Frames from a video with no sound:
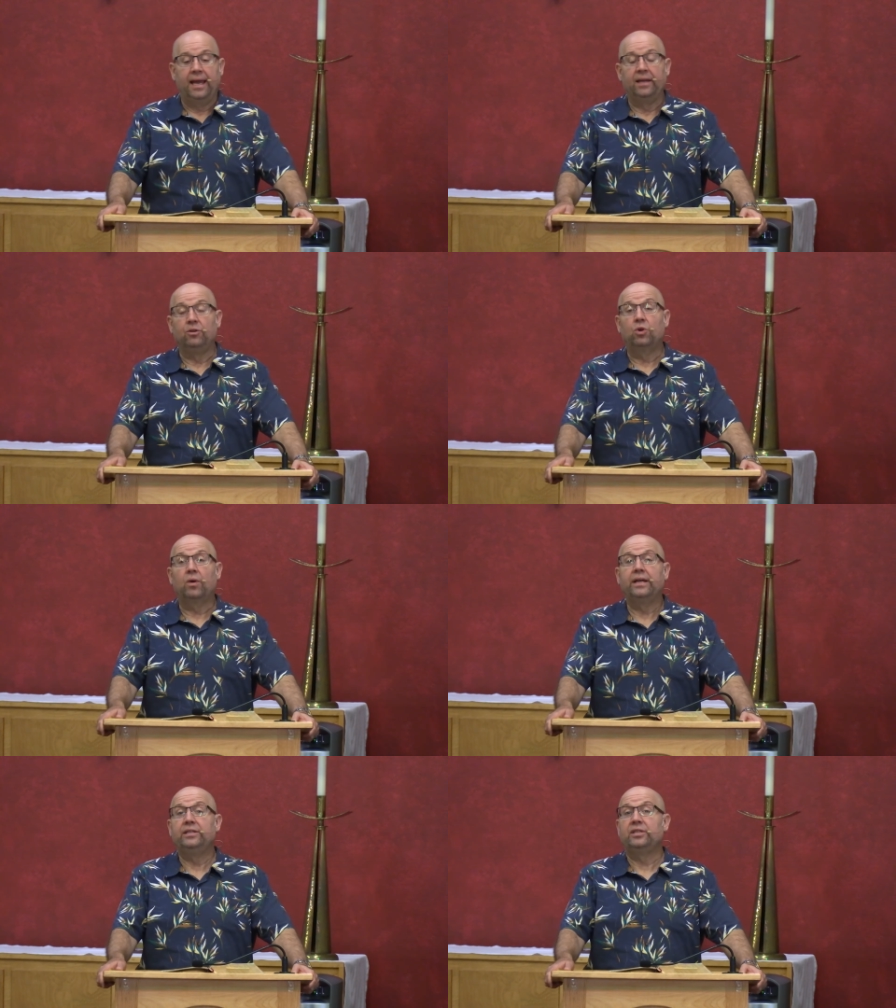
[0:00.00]
And
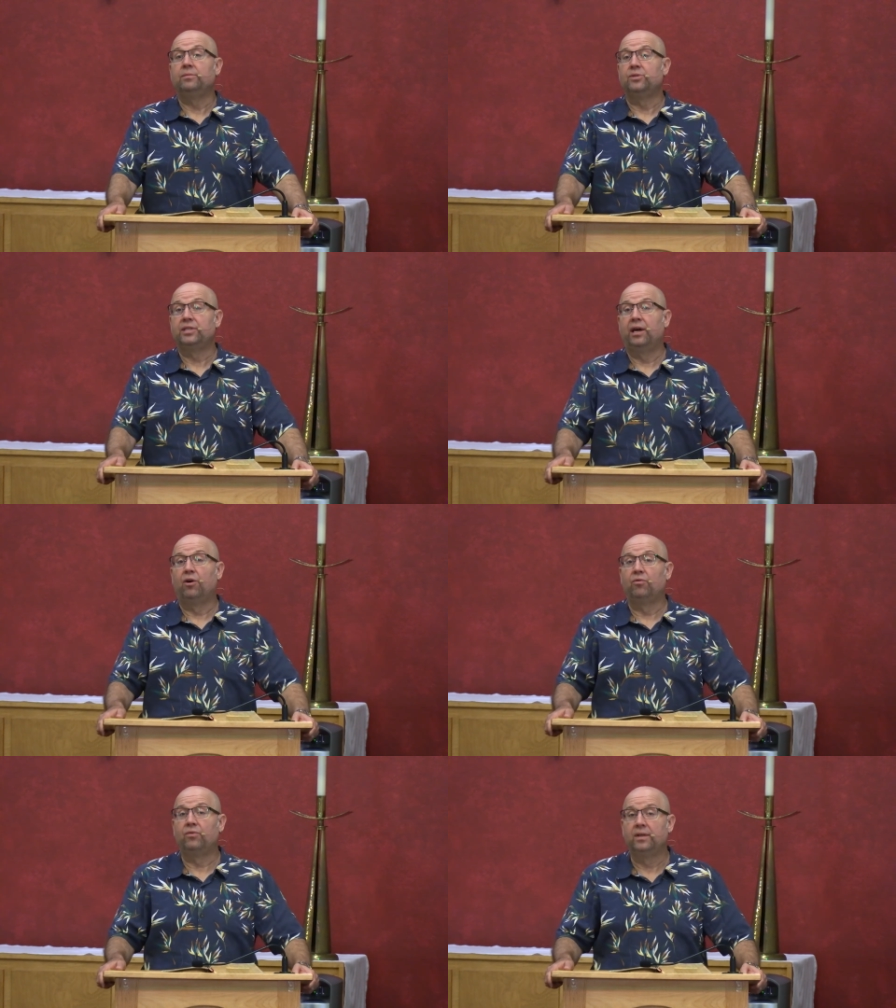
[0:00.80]
Christ
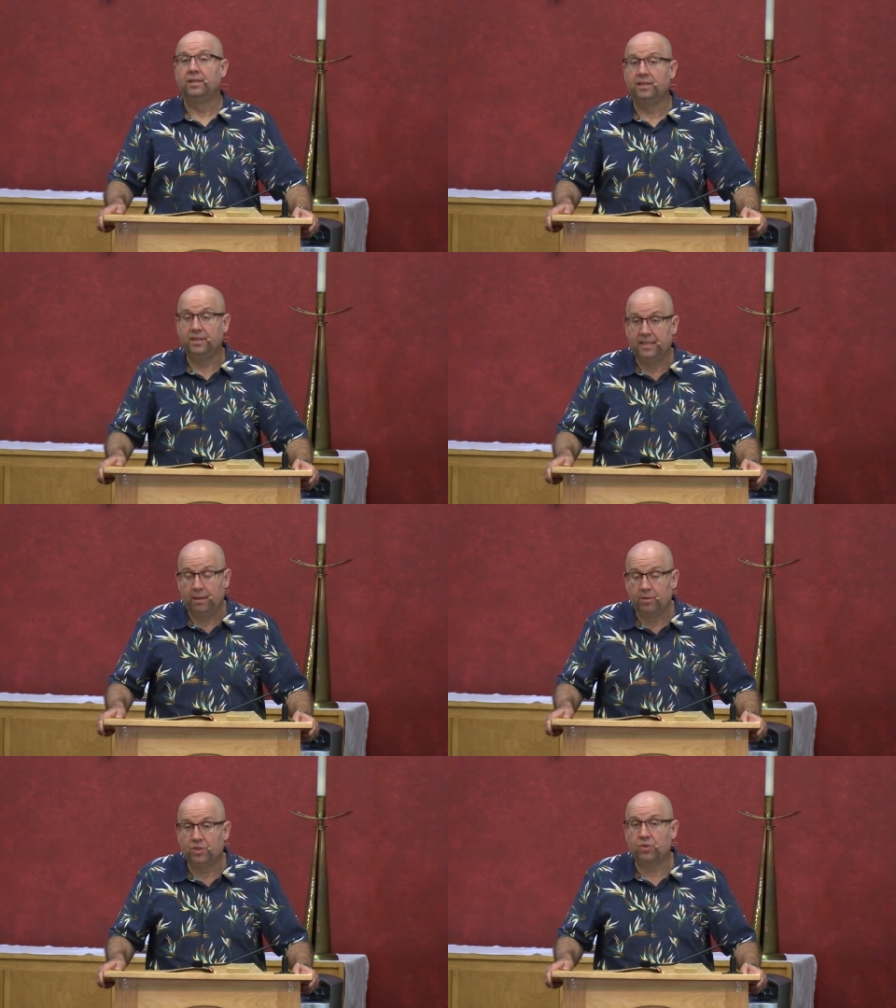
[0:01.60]
himself
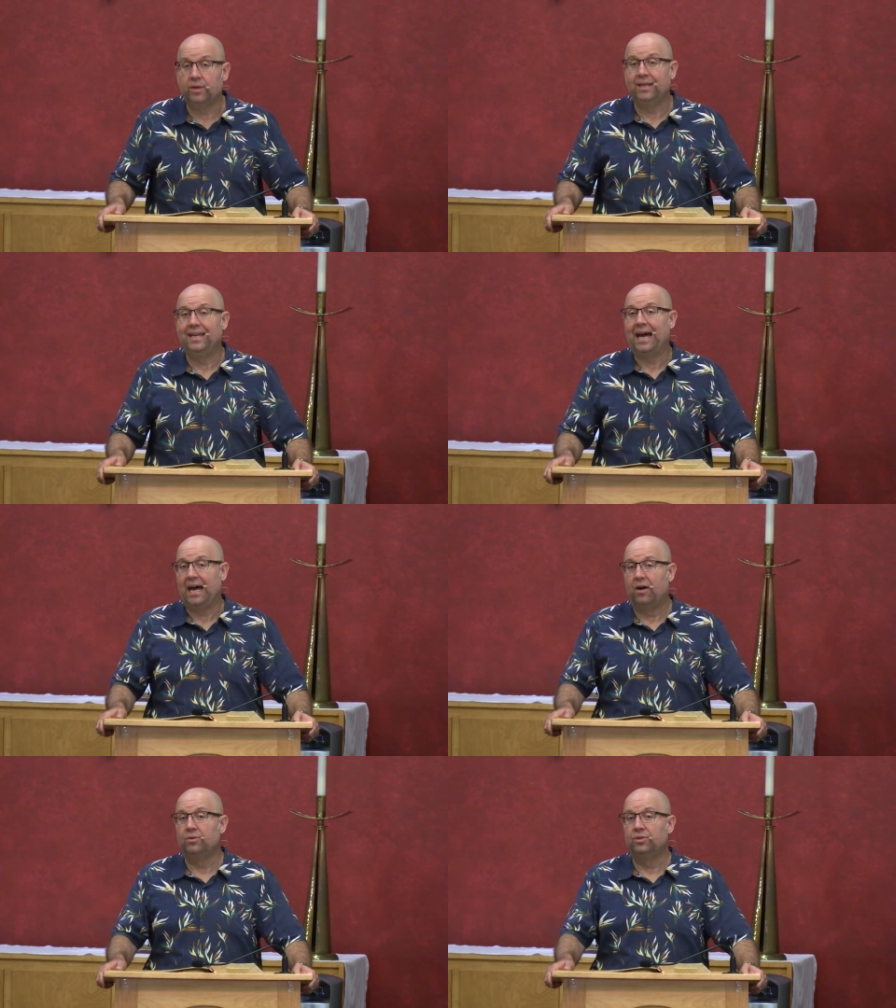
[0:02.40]
demonstrated
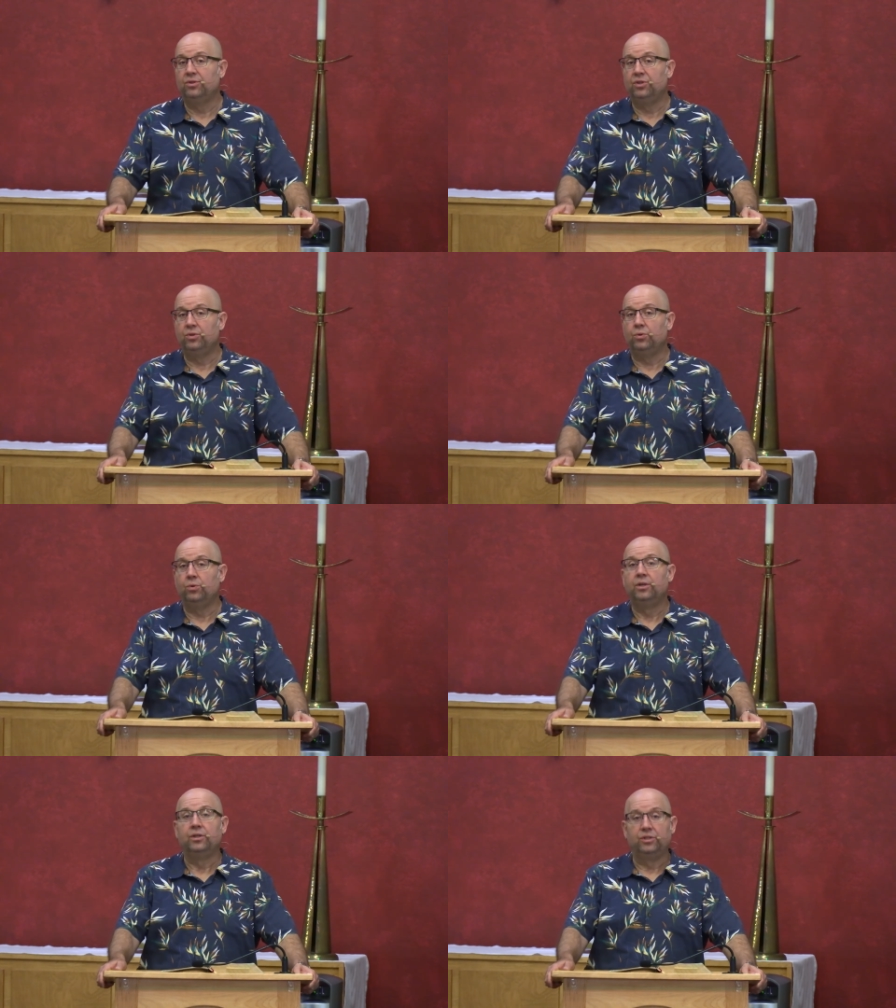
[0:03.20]
how to
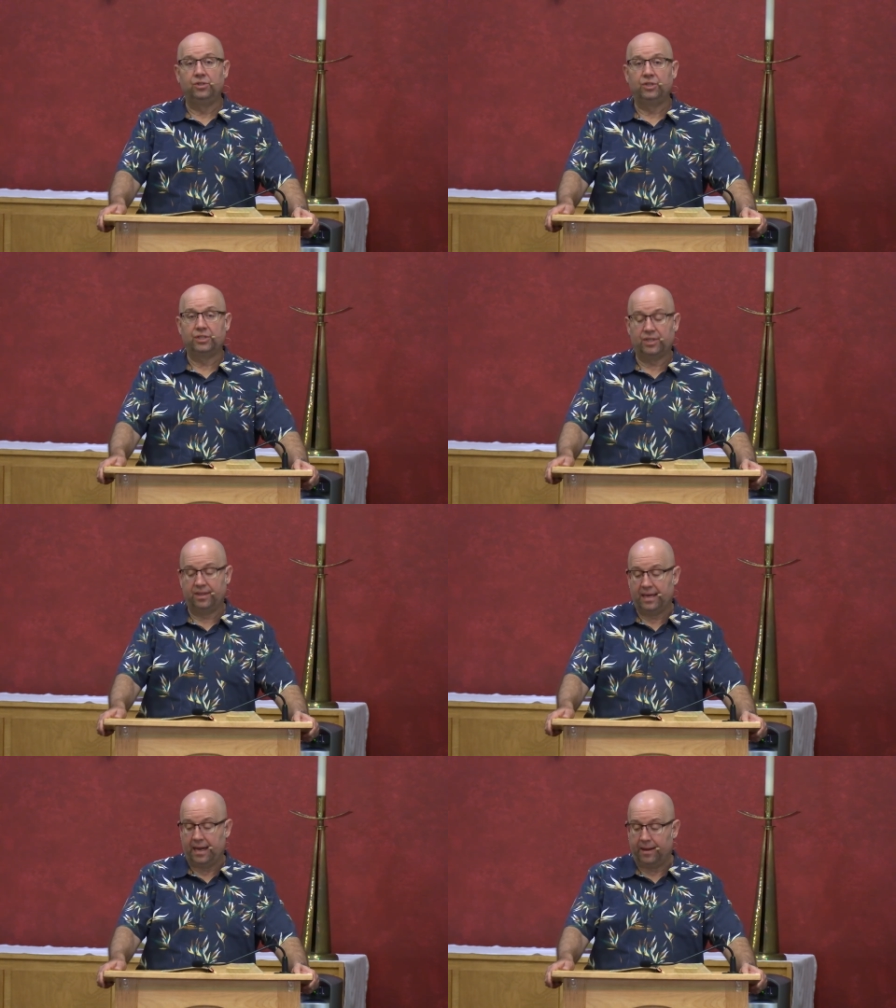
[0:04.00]
do
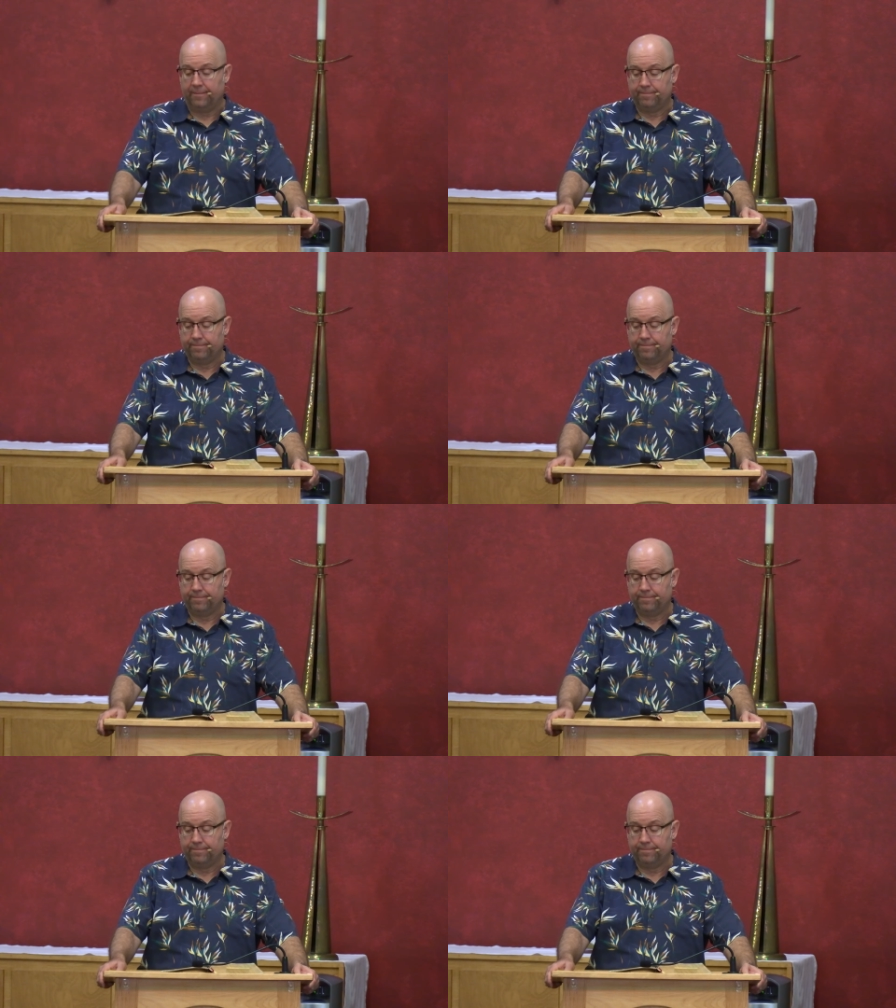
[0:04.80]
just that.